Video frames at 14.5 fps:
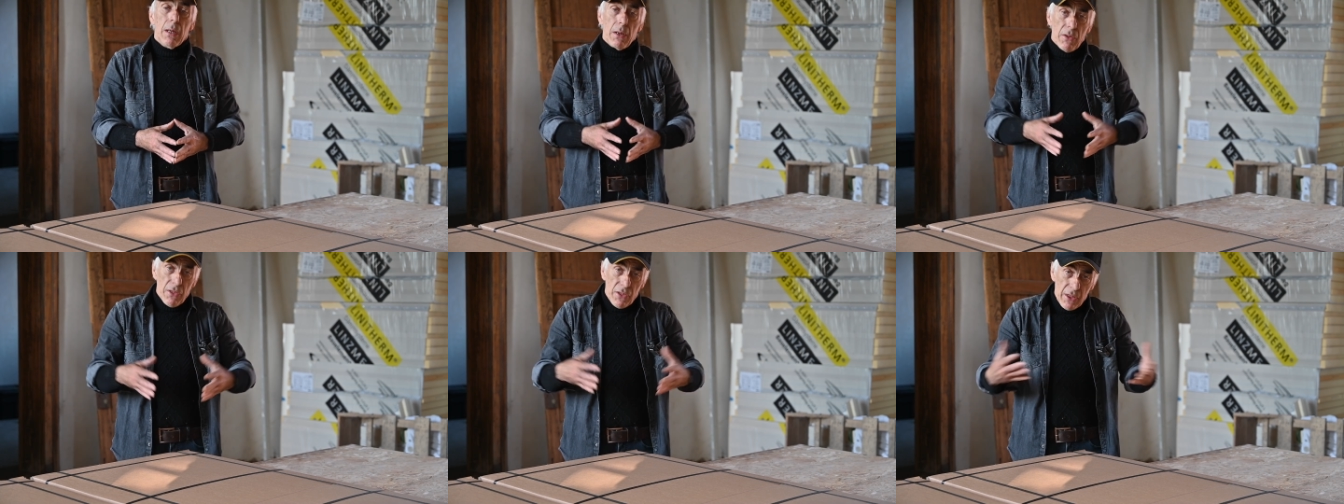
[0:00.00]

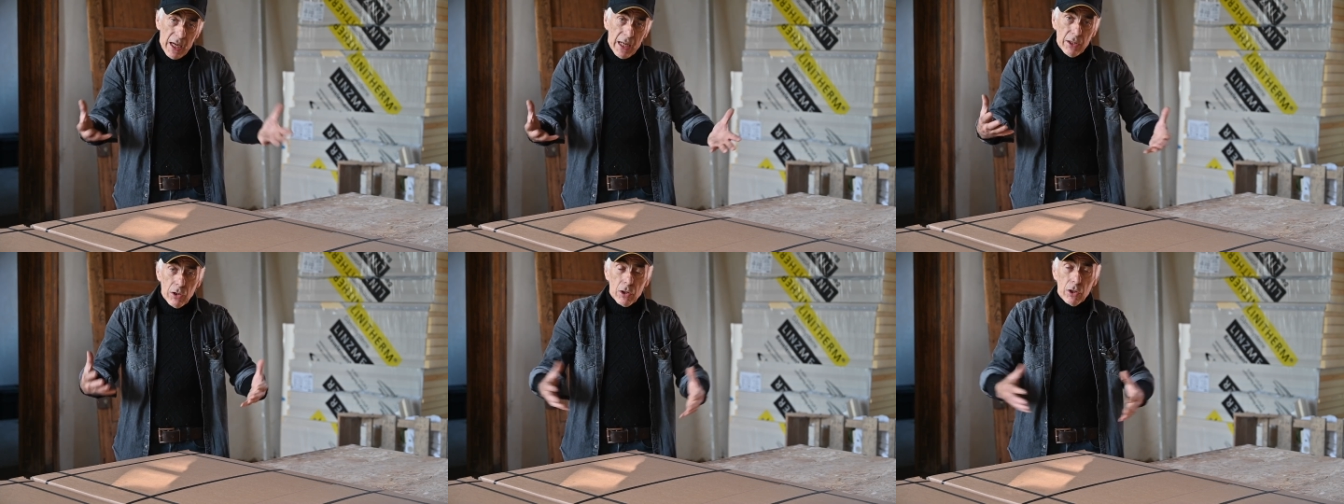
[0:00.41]

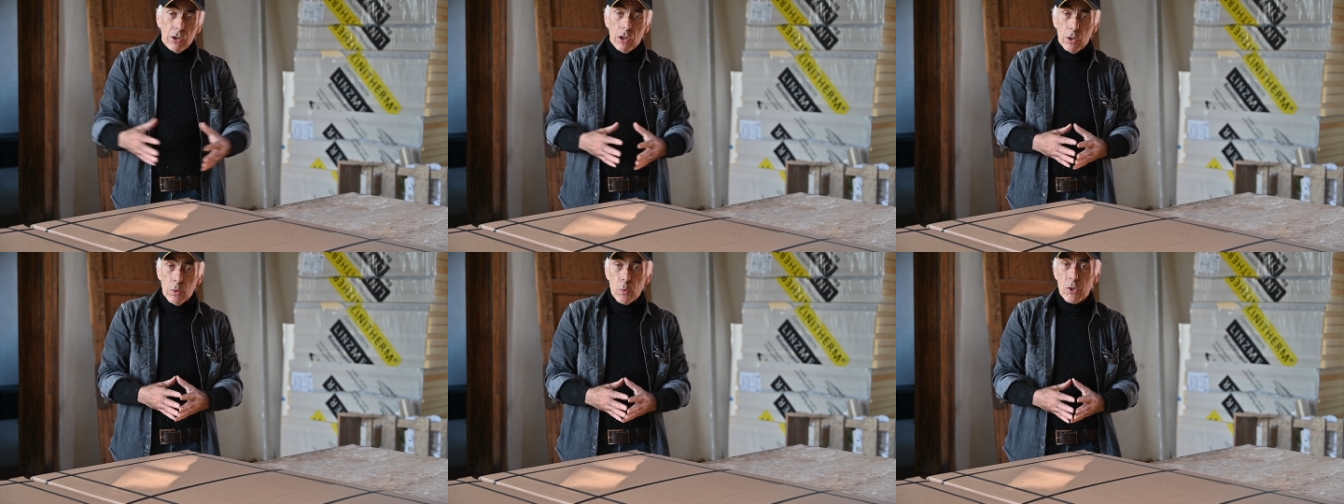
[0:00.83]
then you're going to
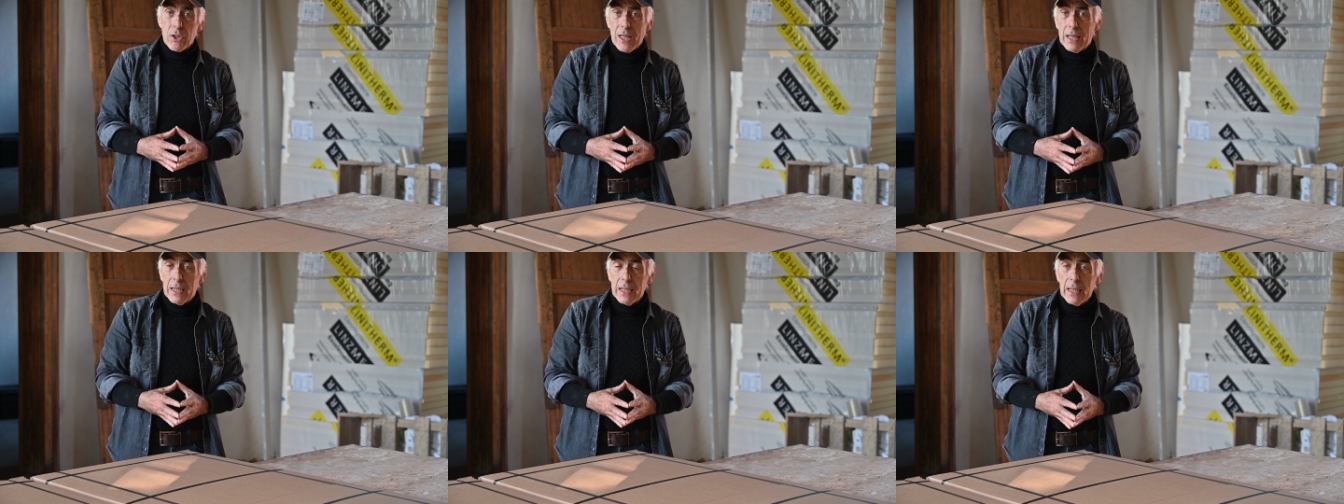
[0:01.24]
lose
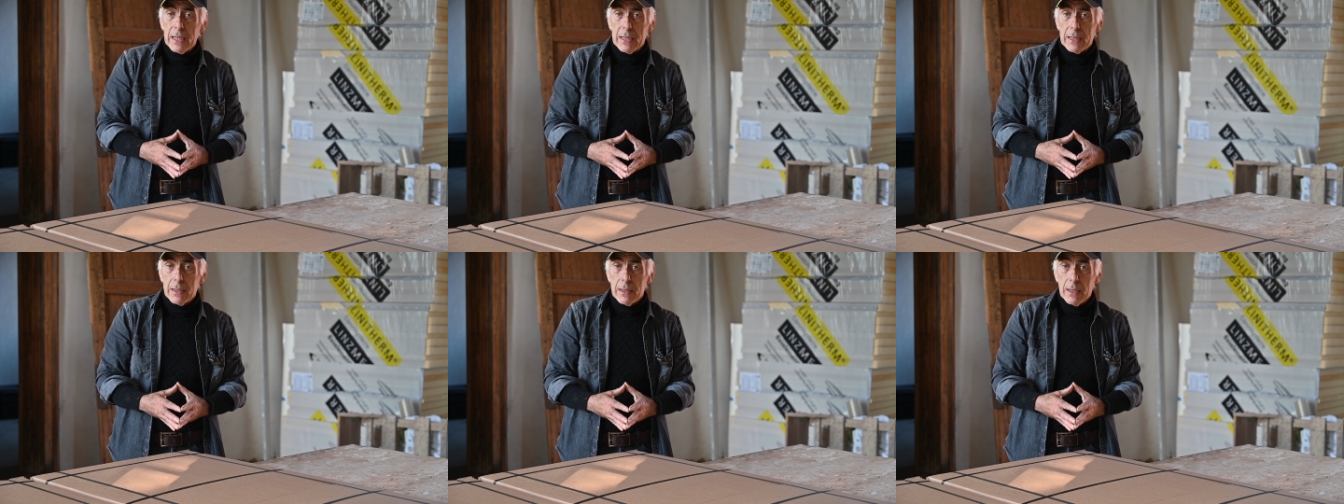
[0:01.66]
that
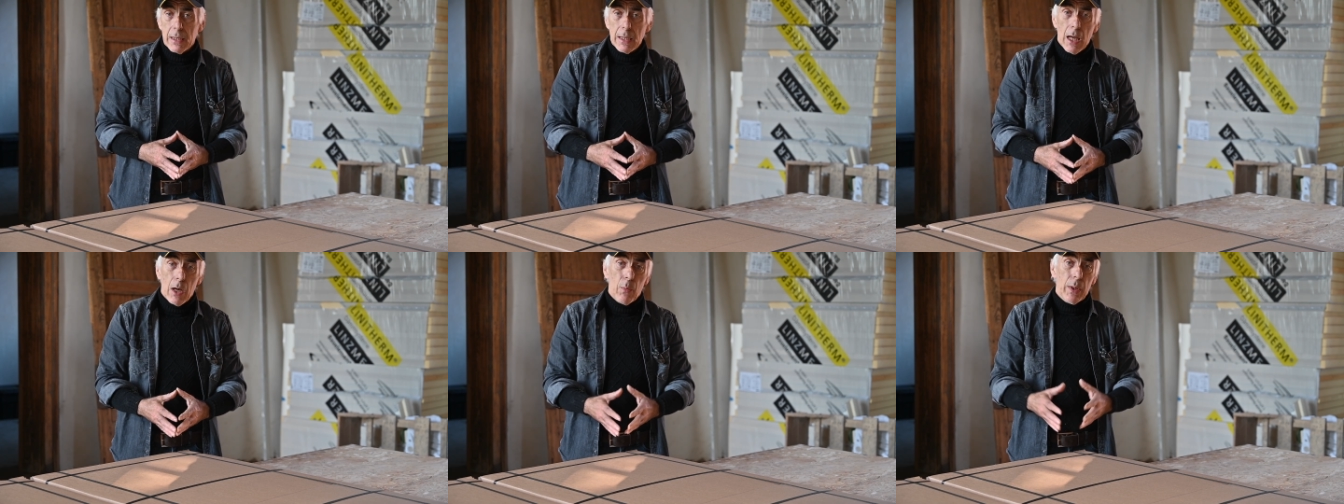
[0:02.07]
heat.
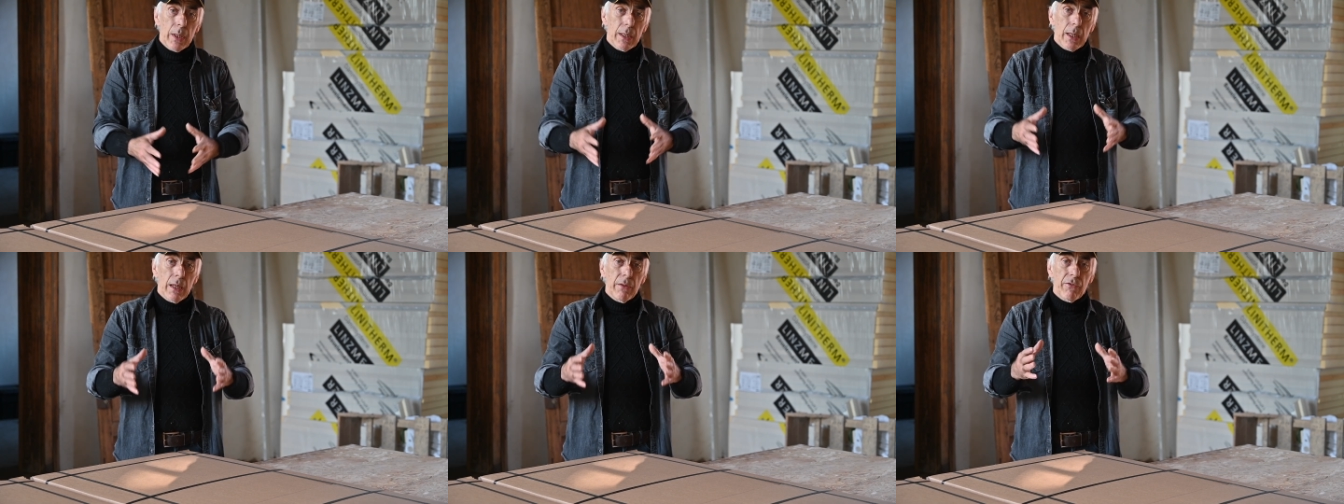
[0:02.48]
Now
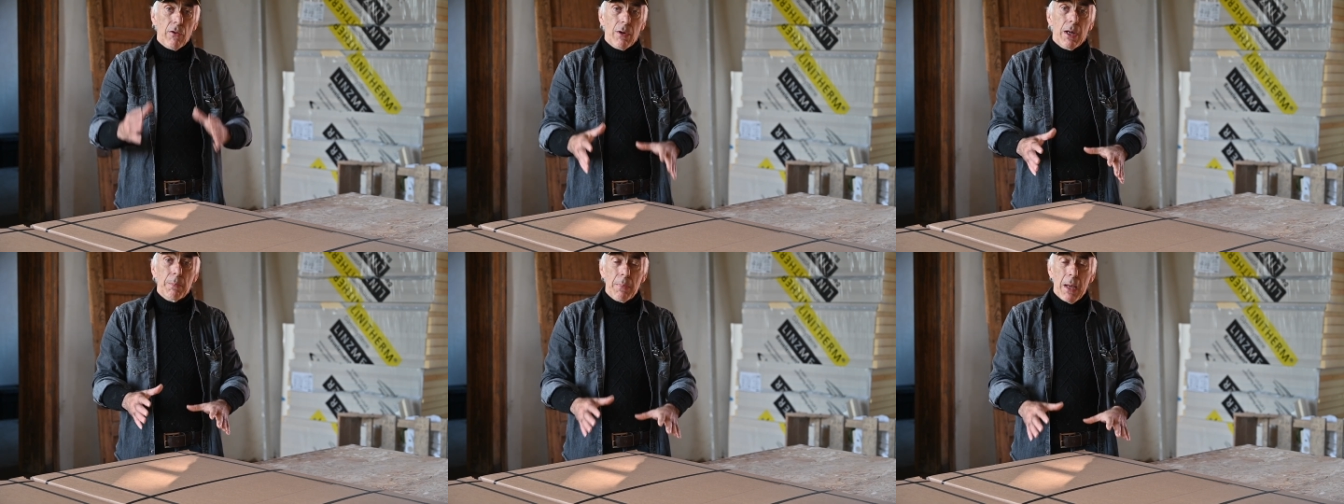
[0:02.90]
with
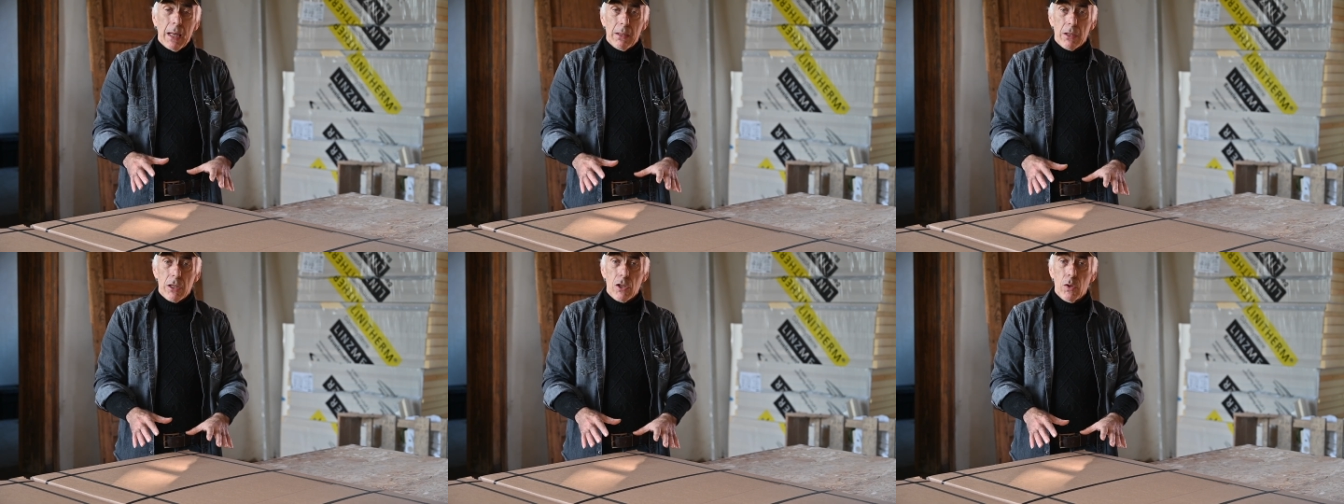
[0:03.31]
infrared
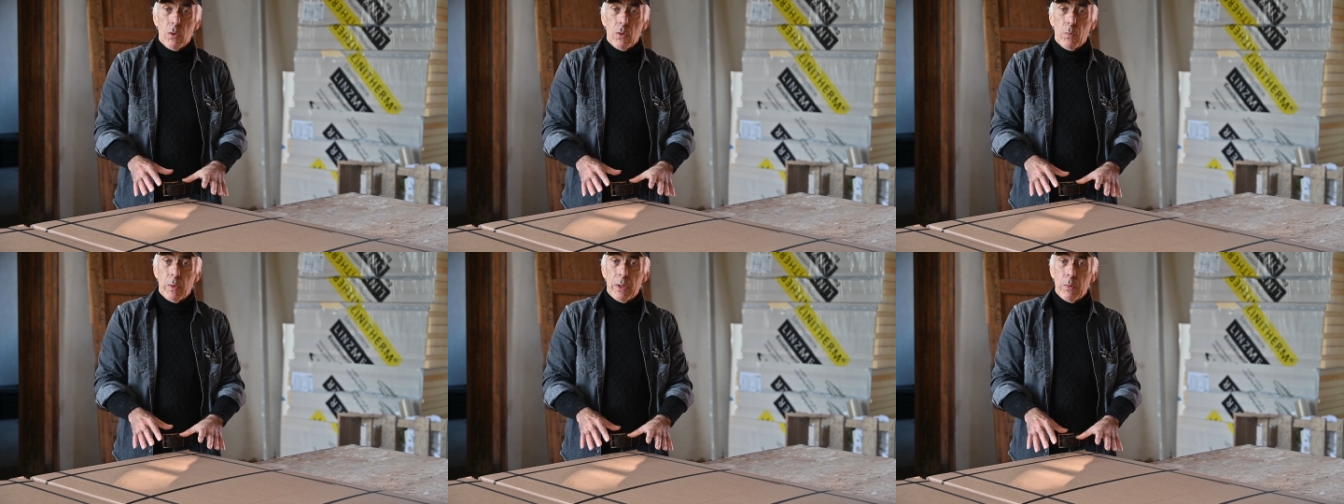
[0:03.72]
panels, you,
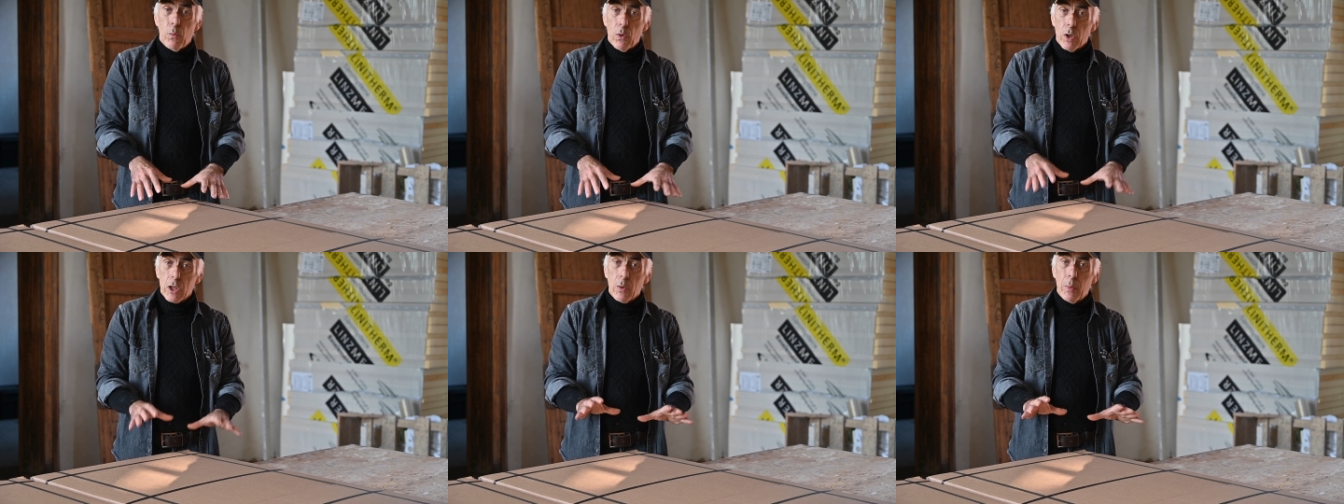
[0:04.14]
we
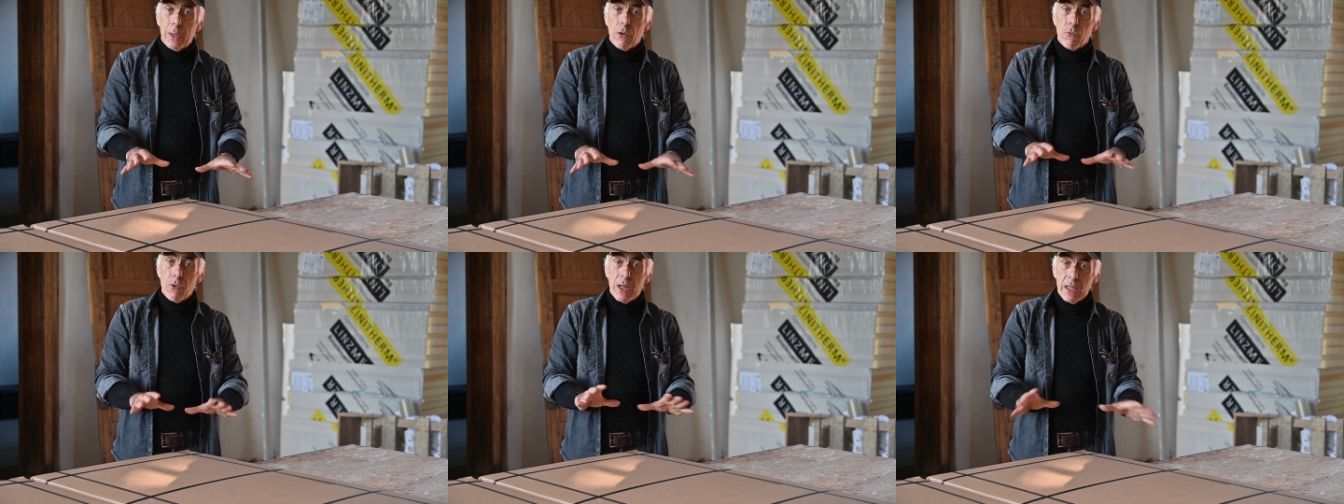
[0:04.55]
work
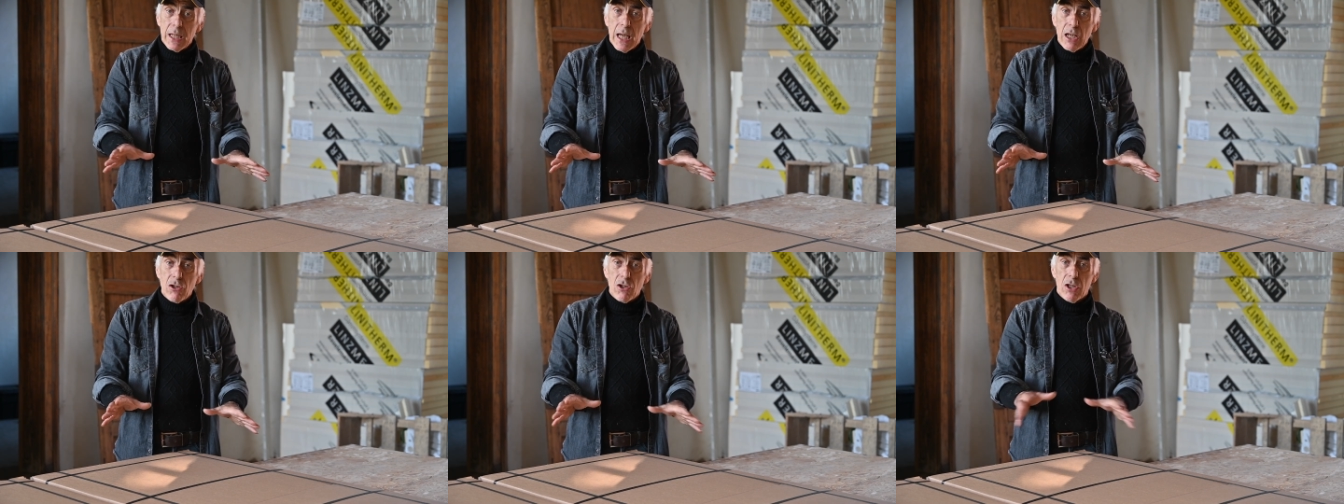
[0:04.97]
with
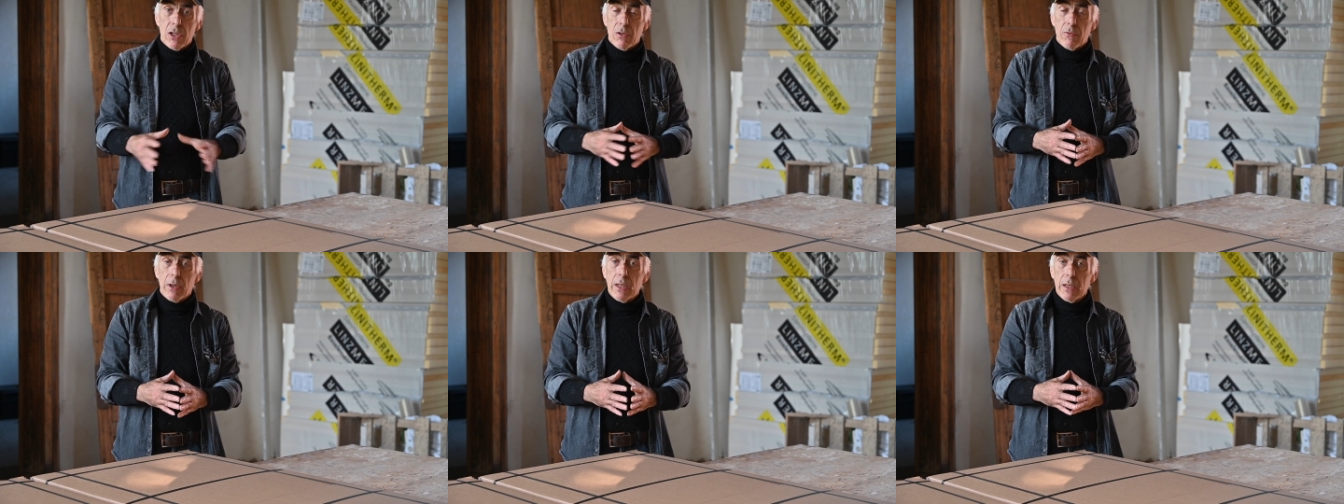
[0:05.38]

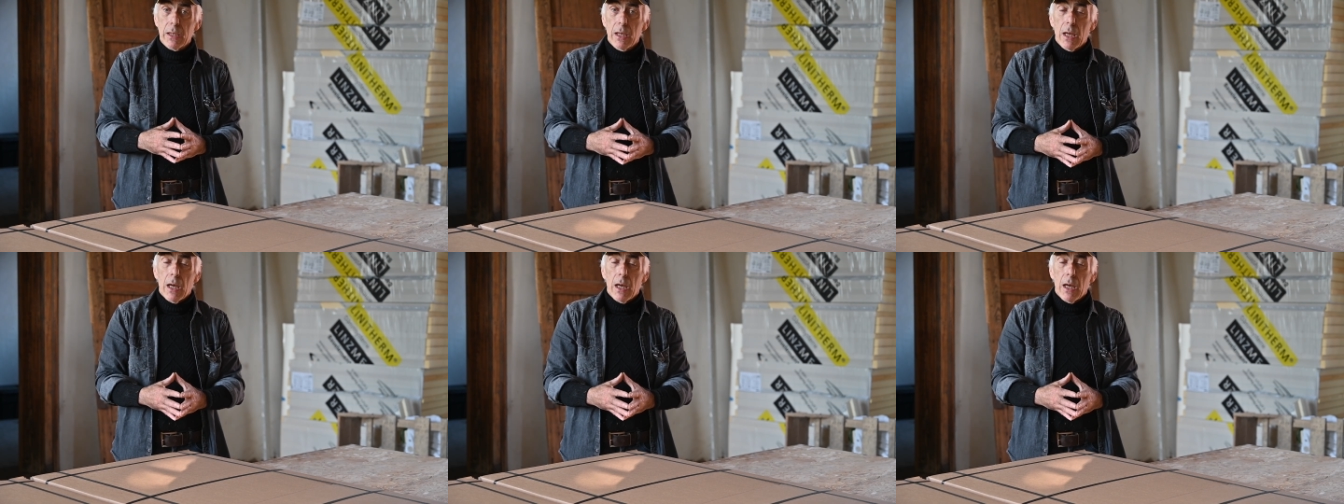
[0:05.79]
radiation, right?